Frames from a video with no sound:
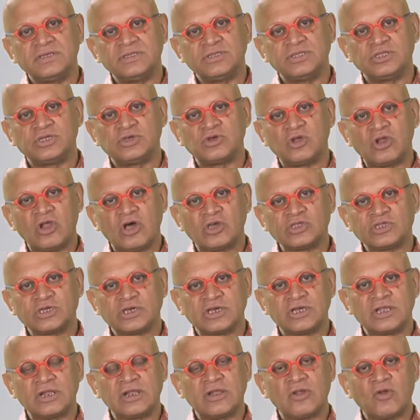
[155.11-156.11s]

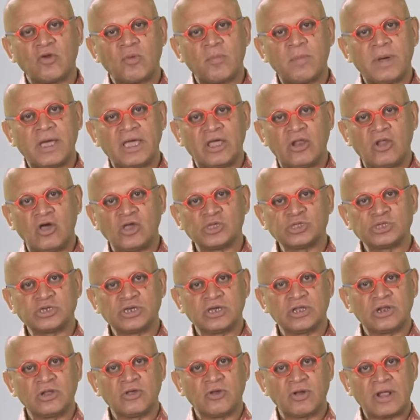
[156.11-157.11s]
geological or
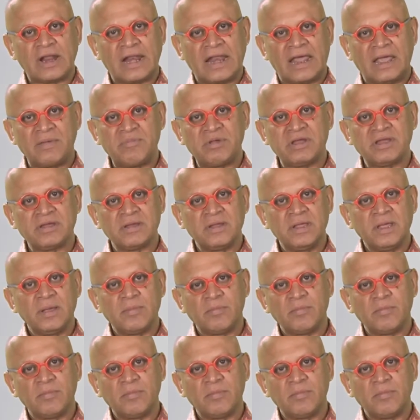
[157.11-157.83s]
biological or climate,